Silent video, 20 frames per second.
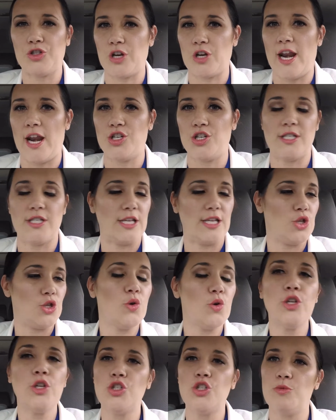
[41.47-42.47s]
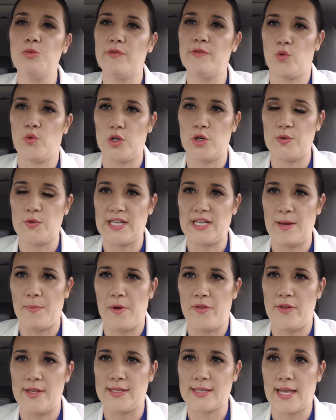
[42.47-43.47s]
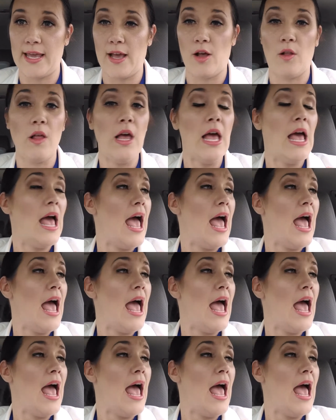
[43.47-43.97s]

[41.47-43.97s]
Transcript: strategies that you can do before you step on the scale.